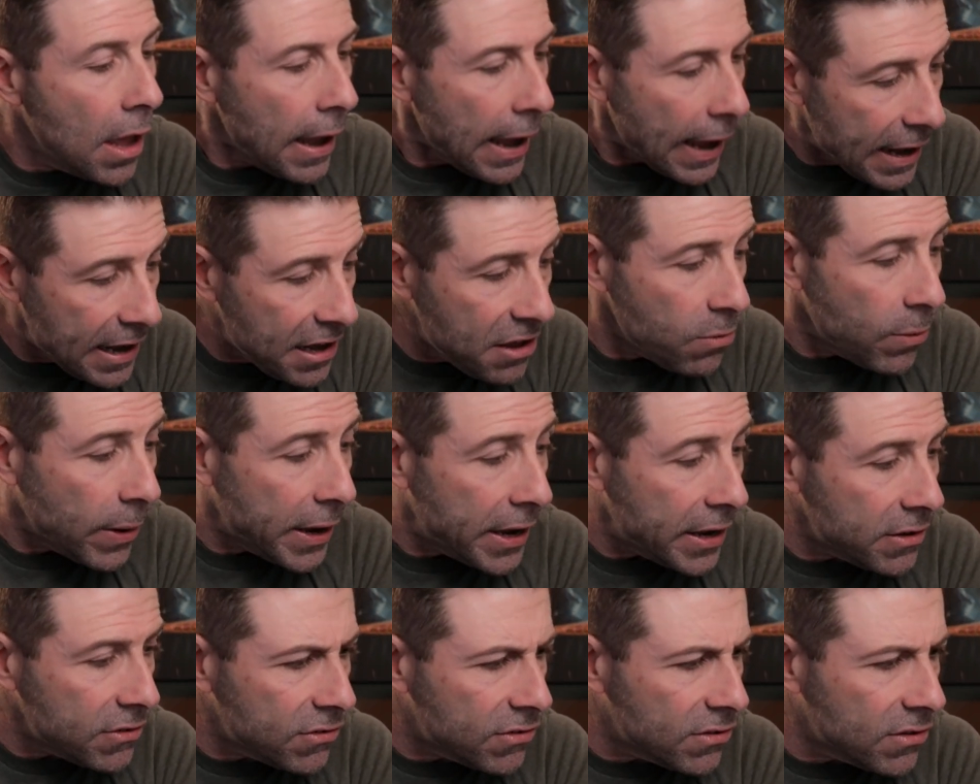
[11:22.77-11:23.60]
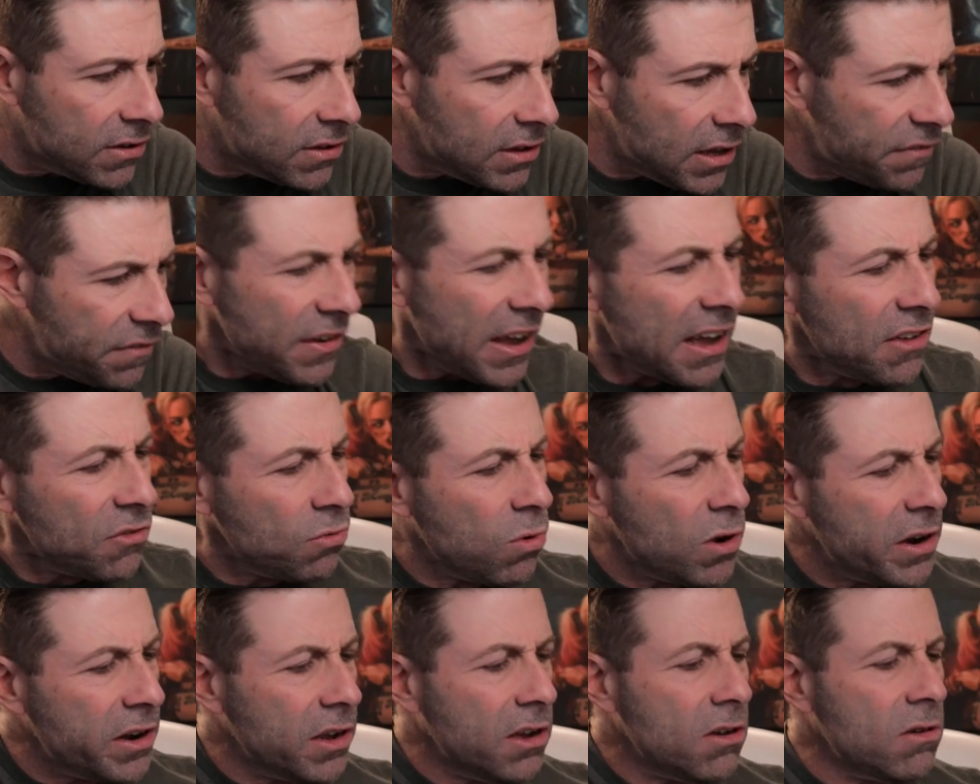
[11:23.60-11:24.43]
Anyways, if you guys
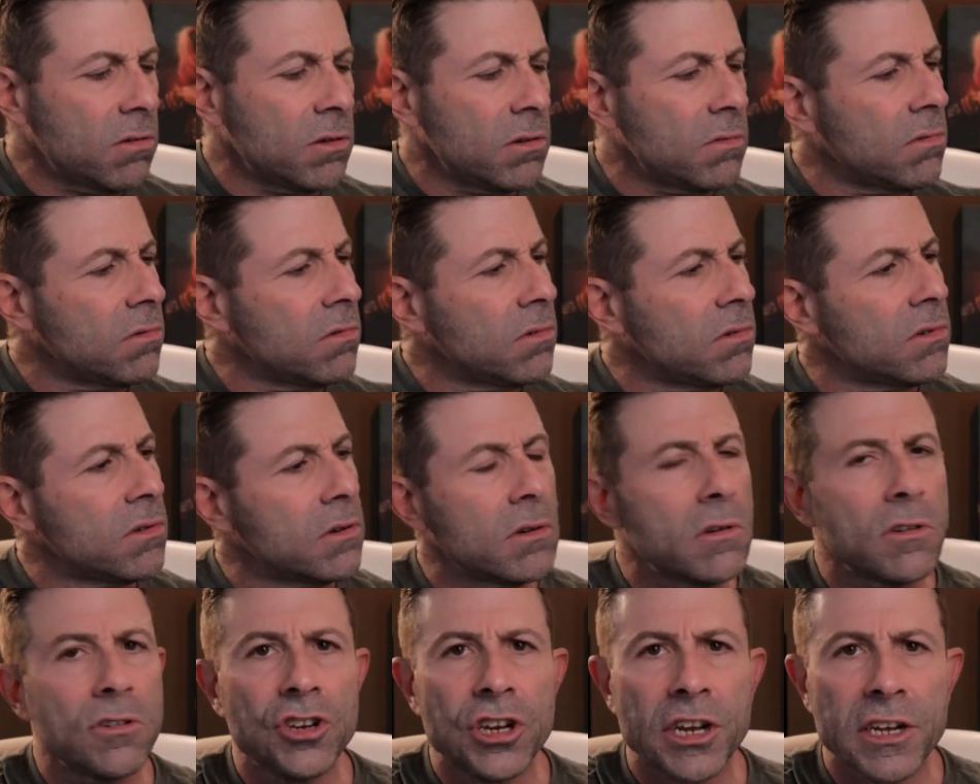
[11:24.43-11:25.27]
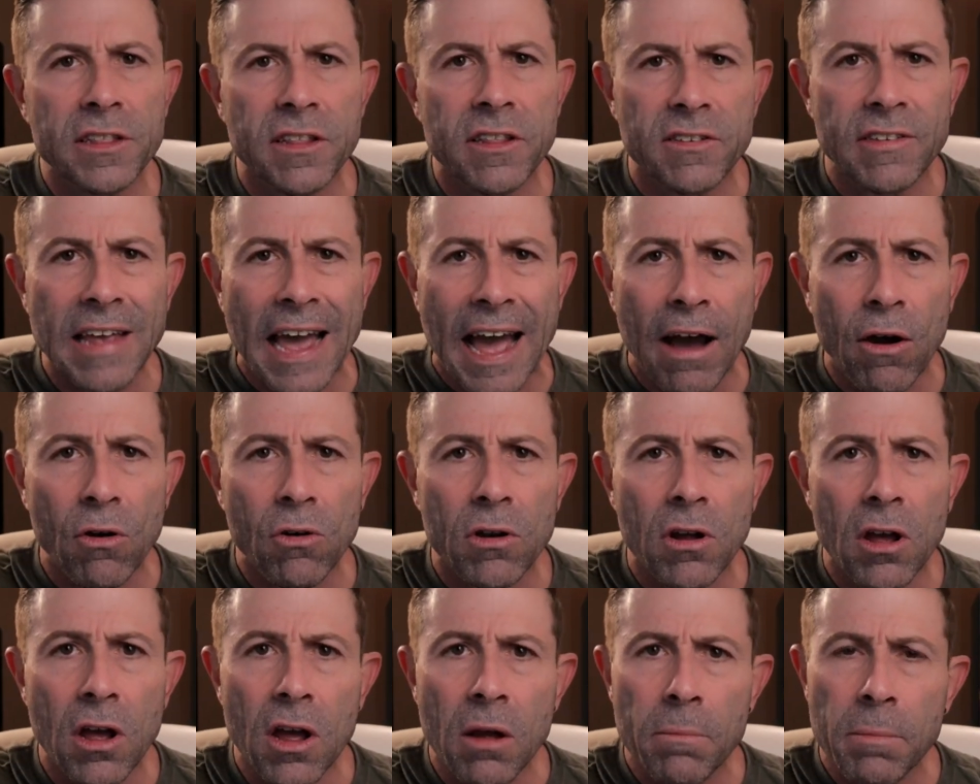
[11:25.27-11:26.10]
wanna go and check this
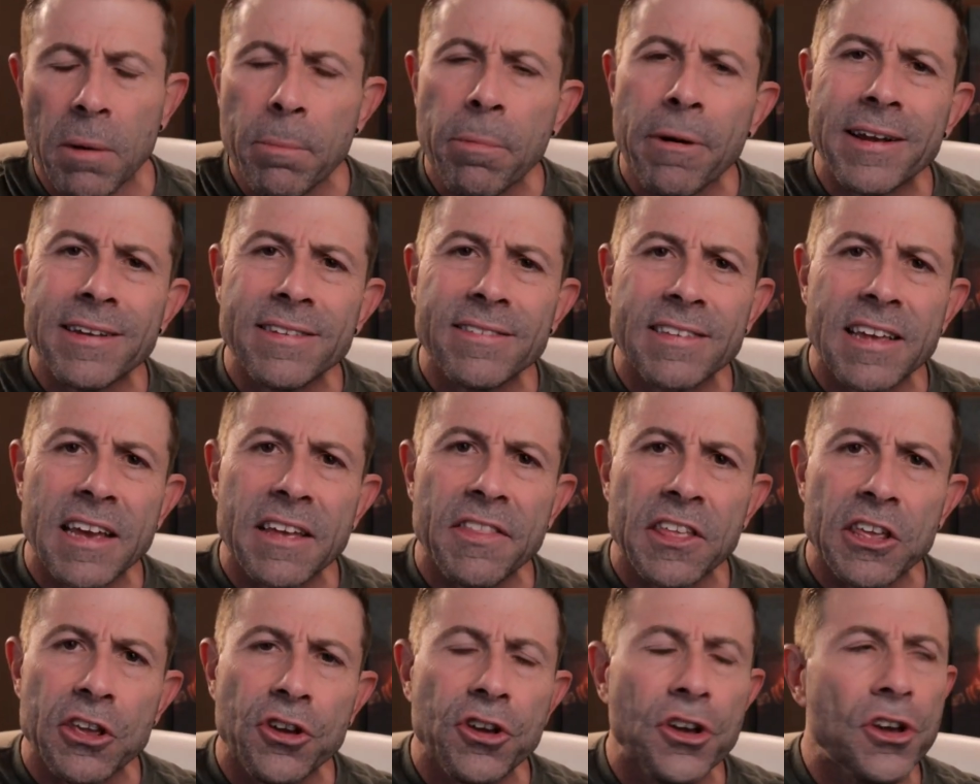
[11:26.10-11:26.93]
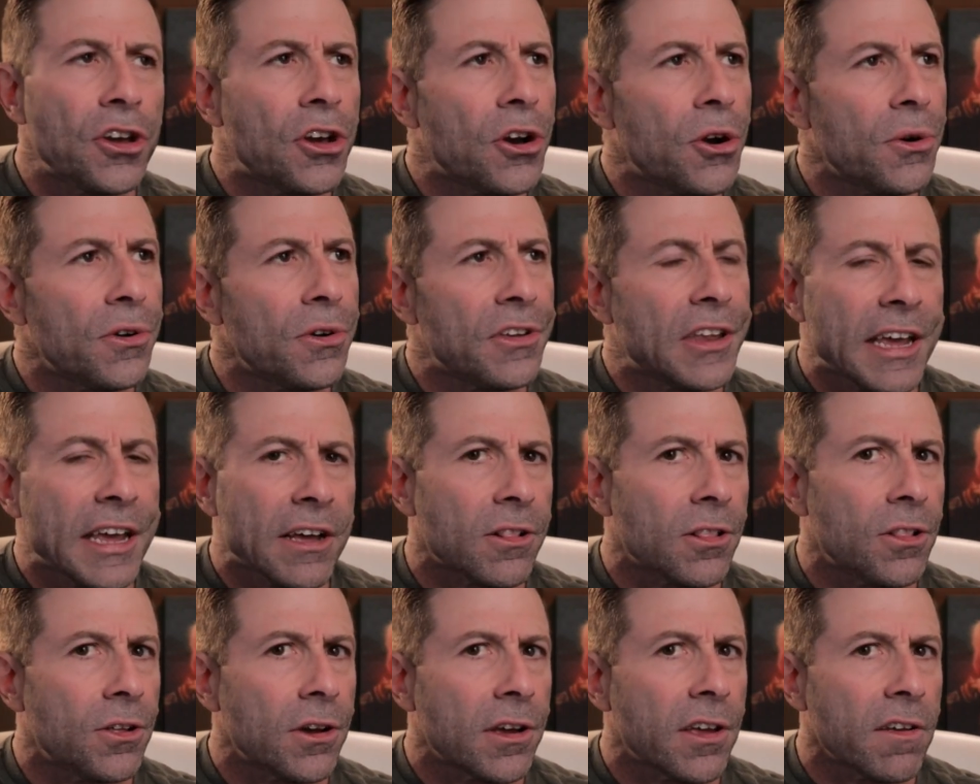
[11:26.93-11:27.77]
out, Remember I said that you can go and take
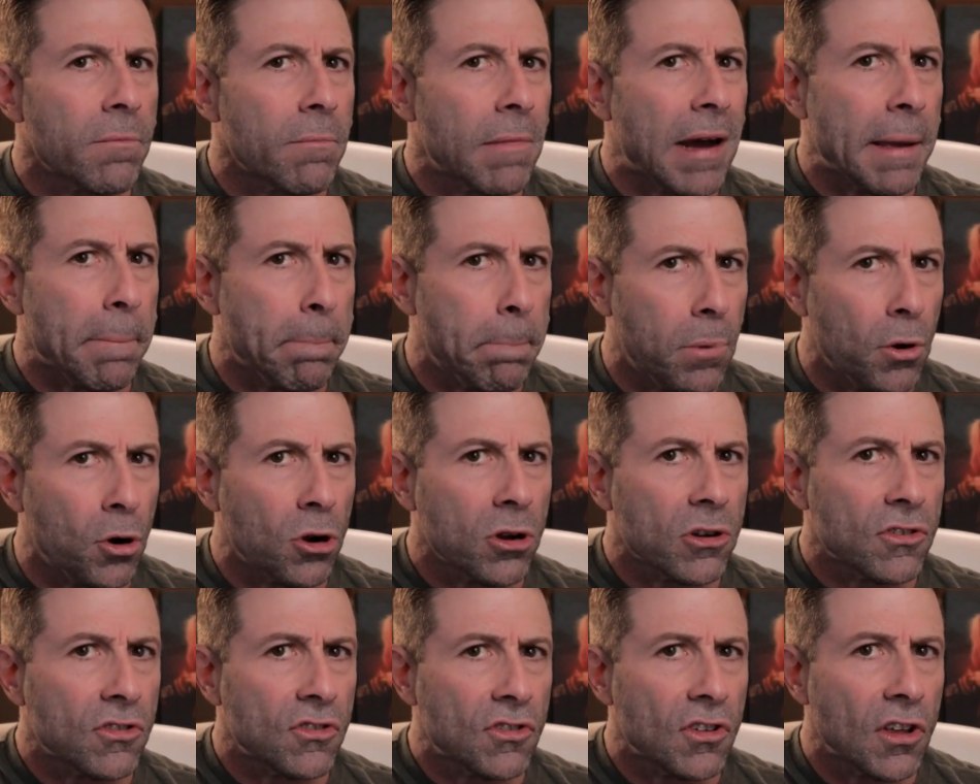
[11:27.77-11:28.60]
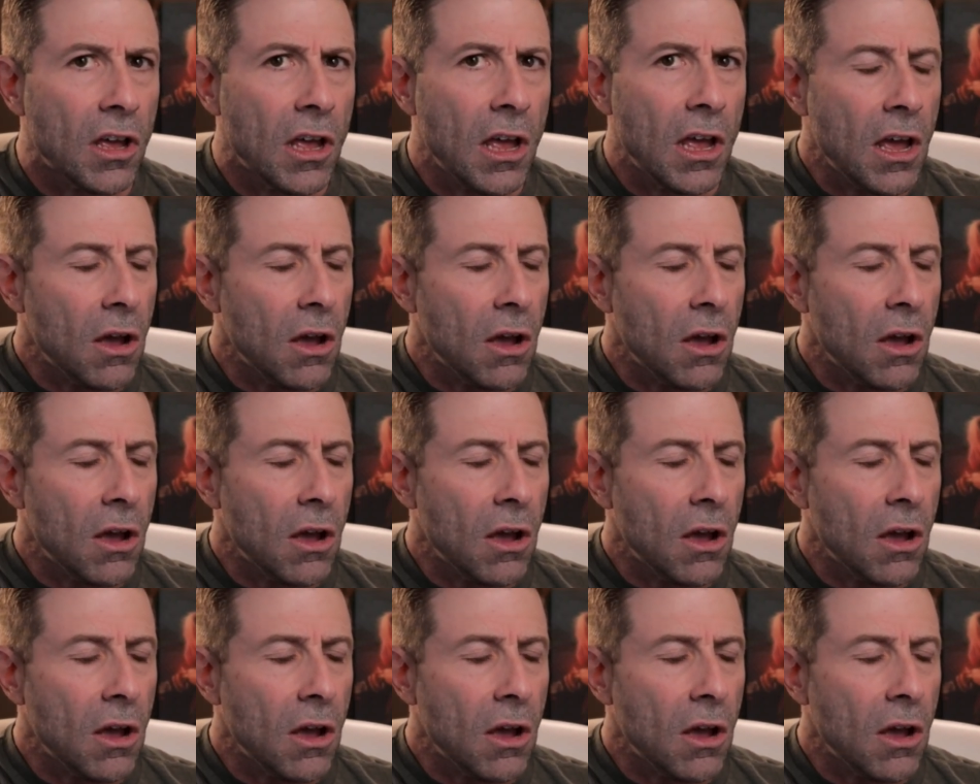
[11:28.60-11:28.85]
a look at my books?